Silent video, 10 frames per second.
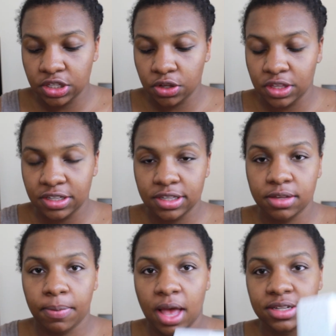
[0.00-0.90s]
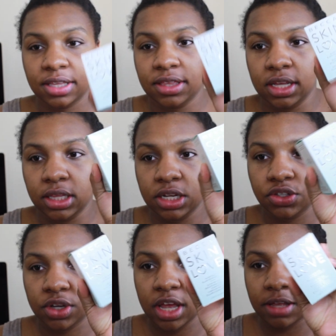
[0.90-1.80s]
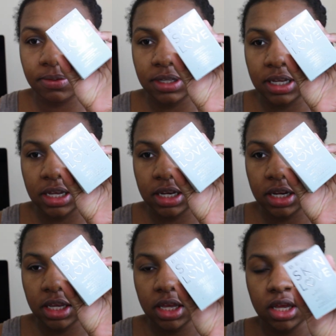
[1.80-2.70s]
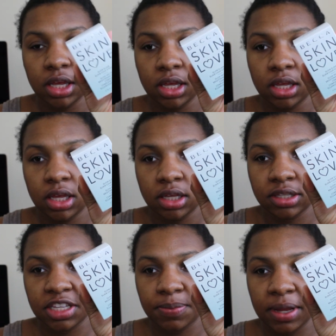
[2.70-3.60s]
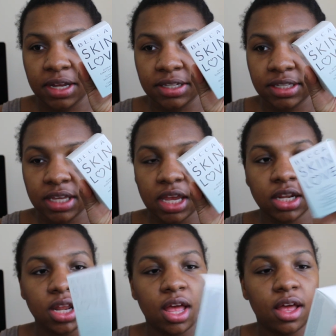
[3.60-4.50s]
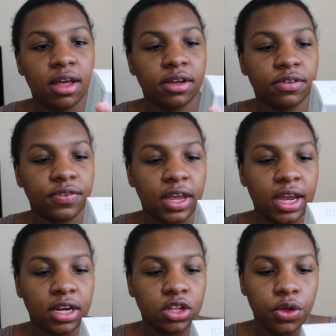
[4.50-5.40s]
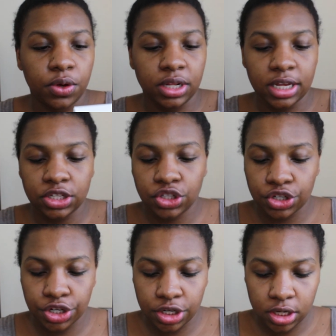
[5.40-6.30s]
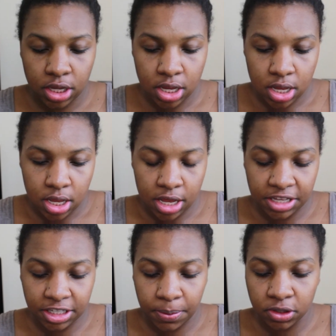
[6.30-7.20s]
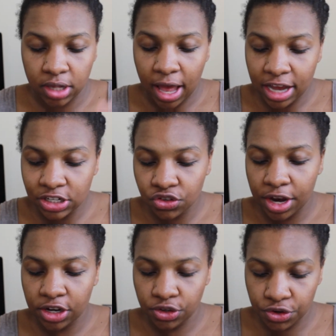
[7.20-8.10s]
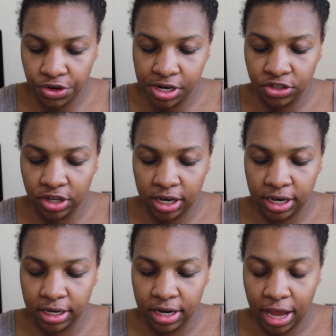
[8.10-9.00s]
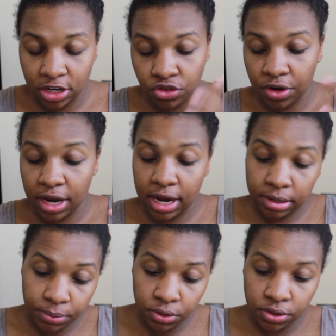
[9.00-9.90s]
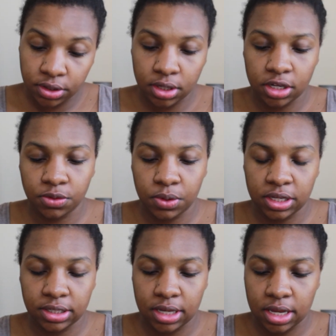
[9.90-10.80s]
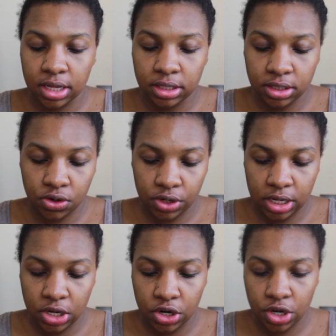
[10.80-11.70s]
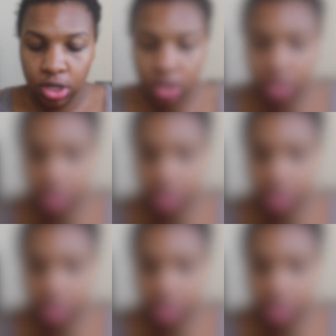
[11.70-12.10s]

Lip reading: So this is the box that the Elixir comes in. Says BECCA Skin Love and Glow Elixir. It's supposed to hydrate, nourish, and hydrate and boost is what it says on here.